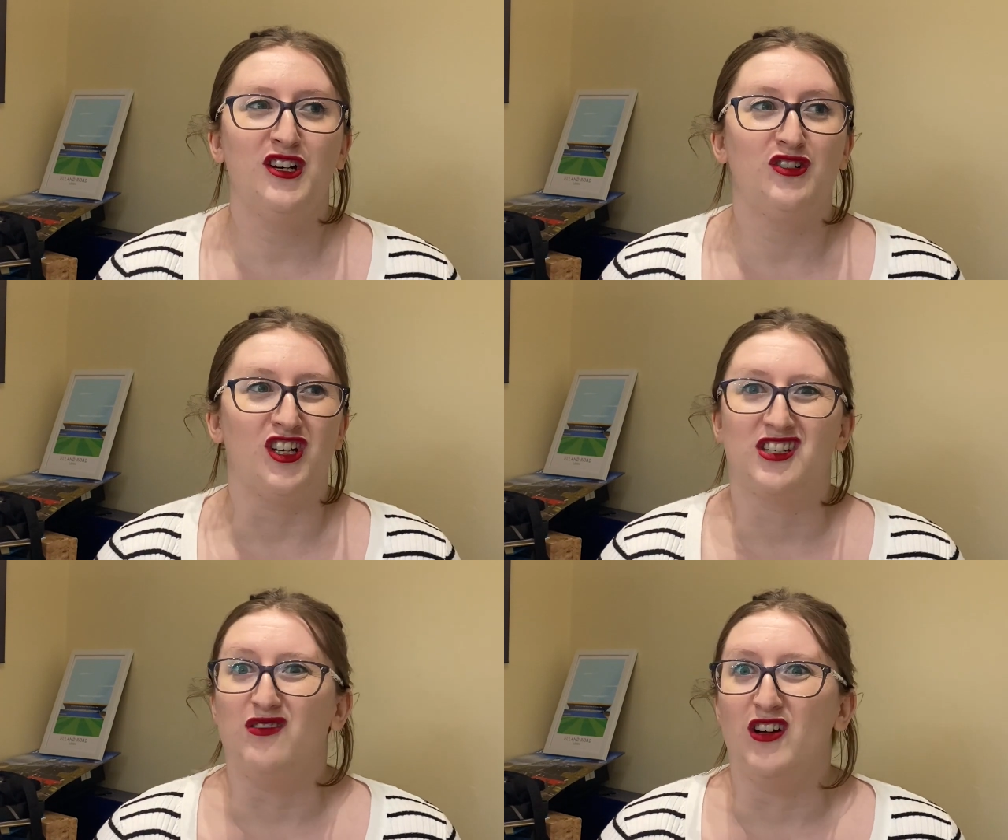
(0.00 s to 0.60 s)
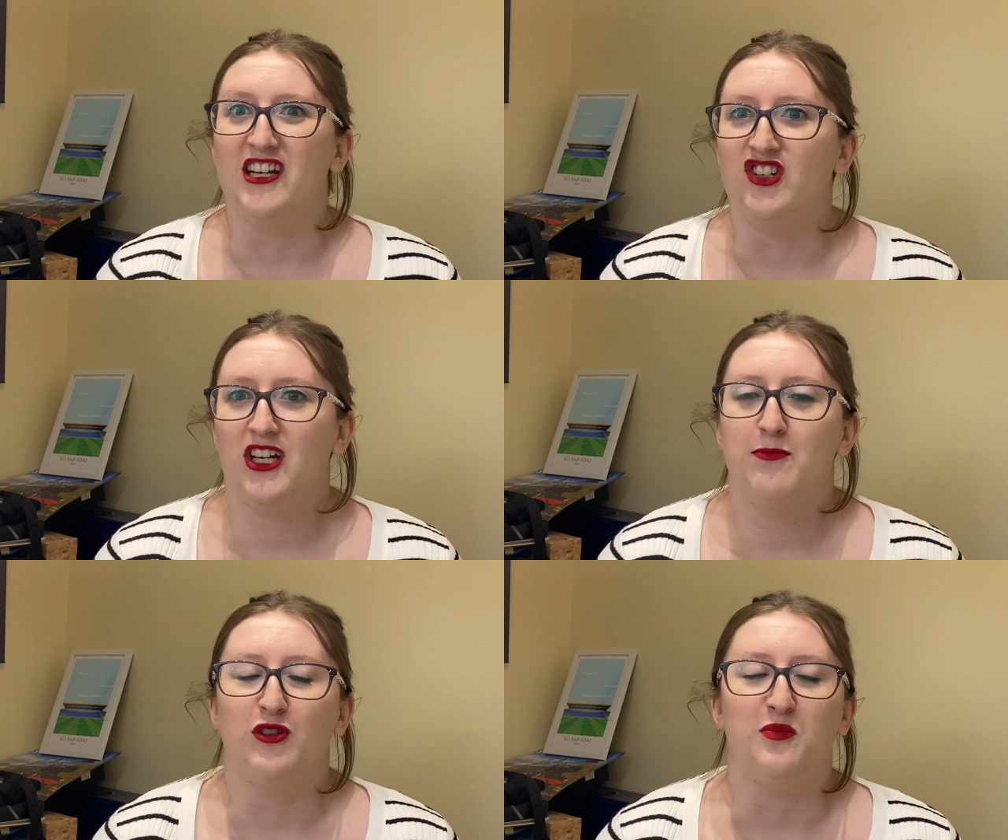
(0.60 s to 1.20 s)
just to read in
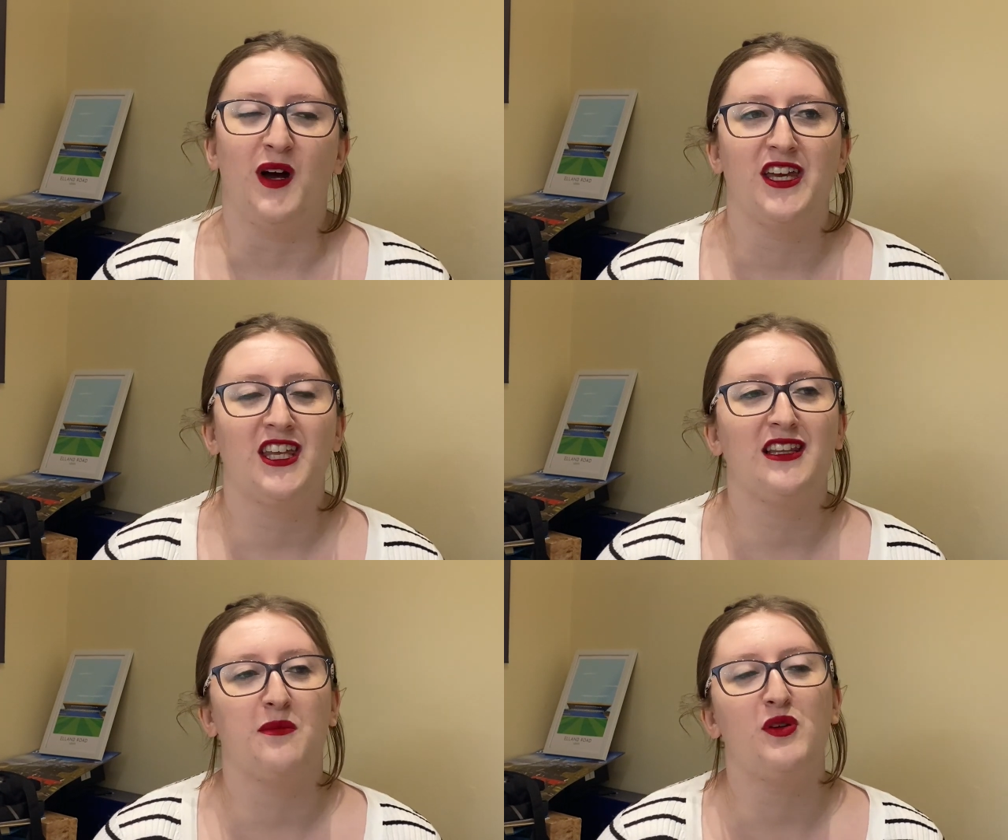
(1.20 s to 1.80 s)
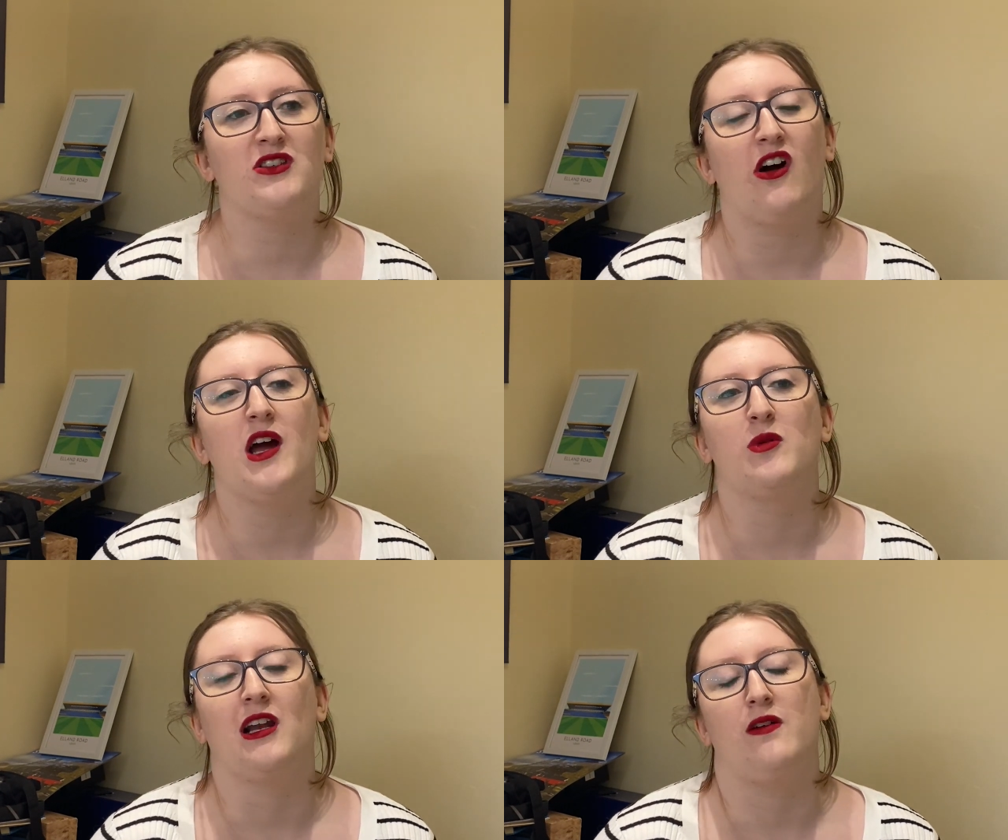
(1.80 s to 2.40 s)
general but I think the book that I
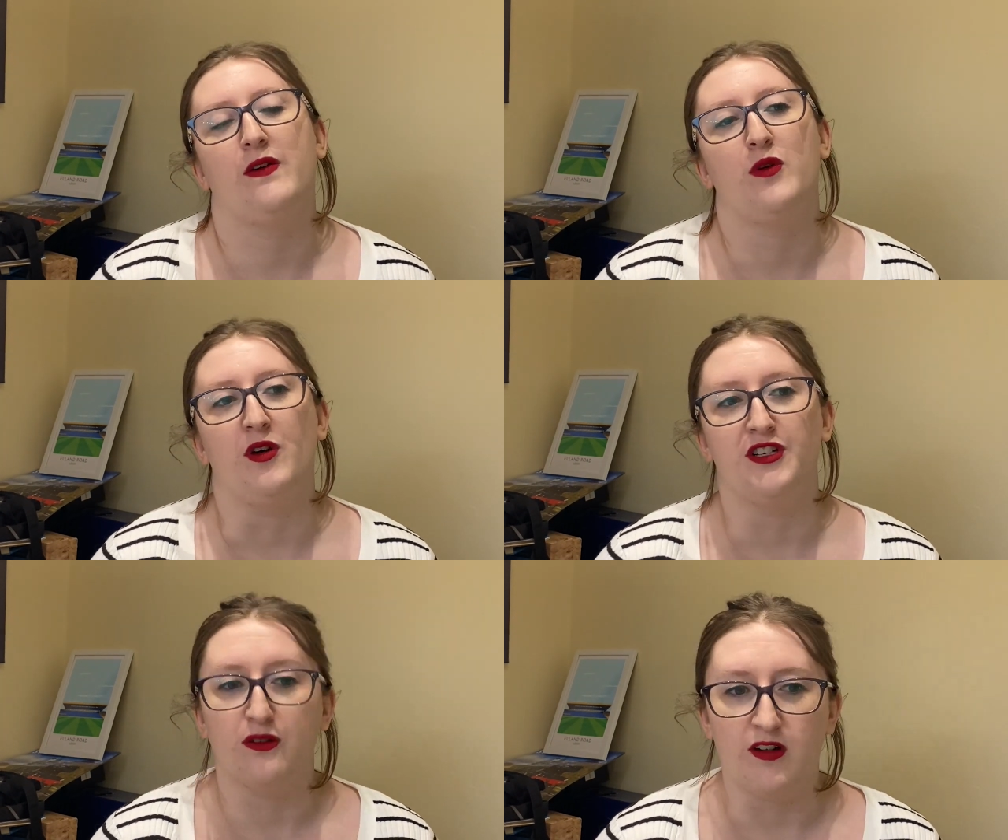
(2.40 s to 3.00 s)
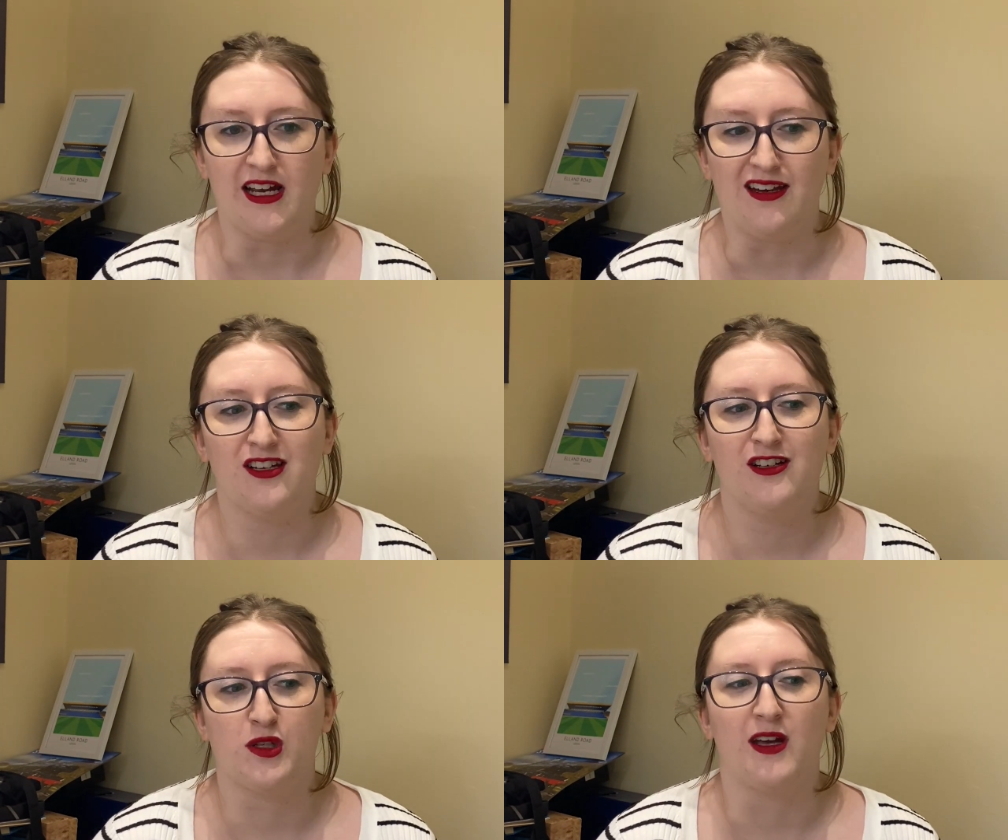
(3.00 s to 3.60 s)
would love everyone to read
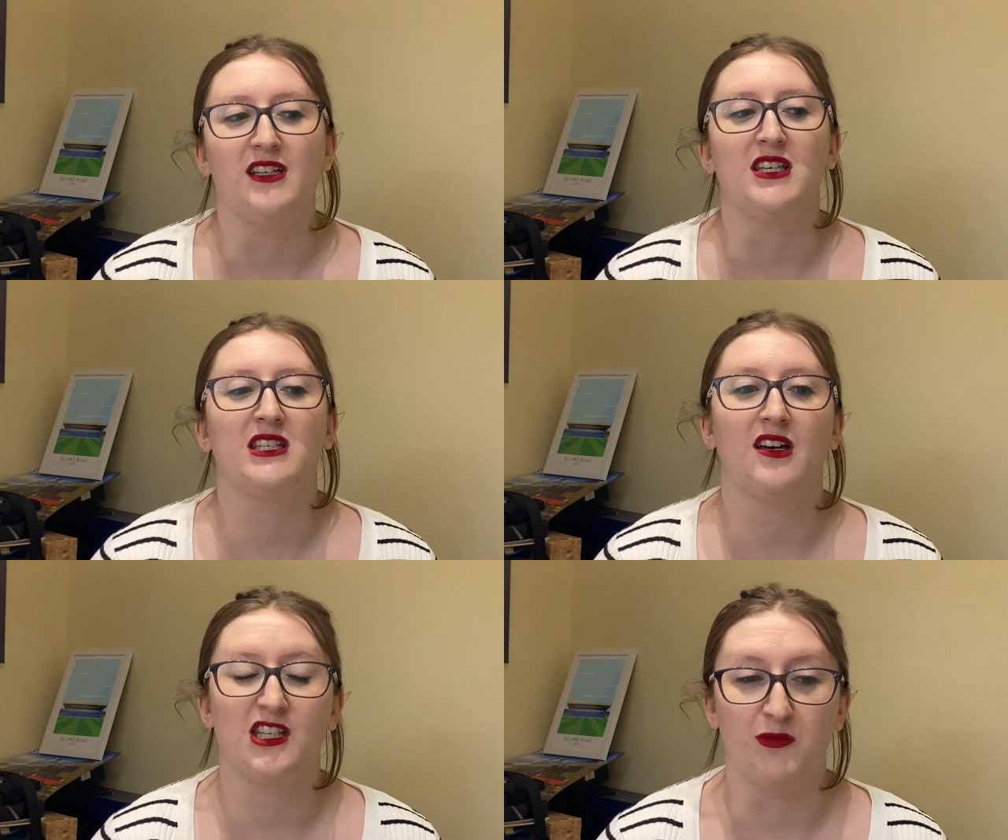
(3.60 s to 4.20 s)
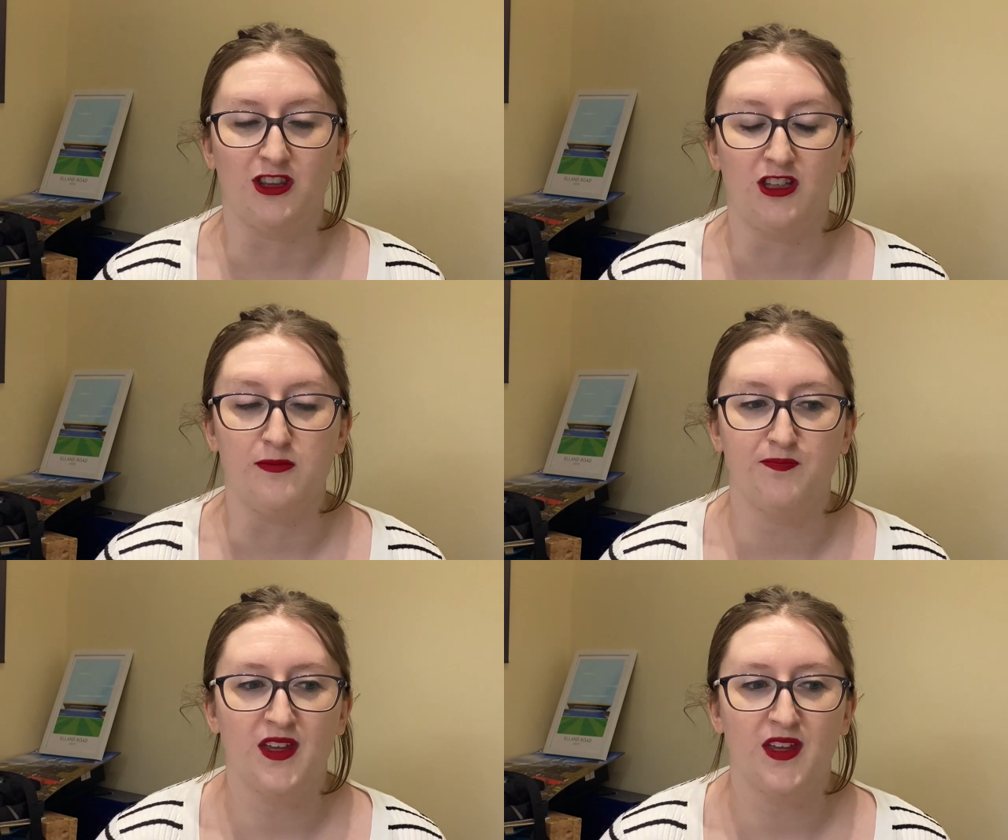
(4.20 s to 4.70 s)
so I could discuss it with them